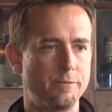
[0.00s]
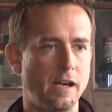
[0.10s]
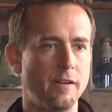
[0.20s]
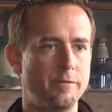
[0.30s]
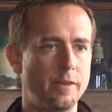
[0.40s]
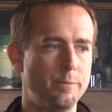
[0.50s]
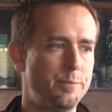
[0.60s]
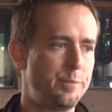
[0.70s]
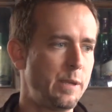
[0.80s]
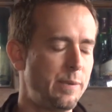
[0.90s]
of
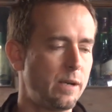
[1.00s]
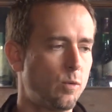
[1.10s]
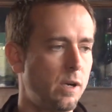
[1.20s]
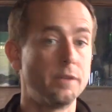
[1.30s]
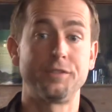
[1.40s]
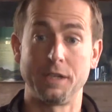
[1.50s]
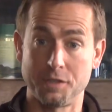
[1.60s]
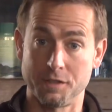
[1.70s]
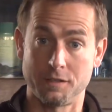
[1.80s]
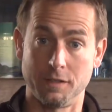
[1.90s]
the beer world, such
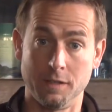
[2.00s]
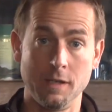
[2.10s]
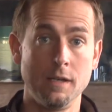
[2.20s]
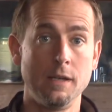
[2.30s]
as the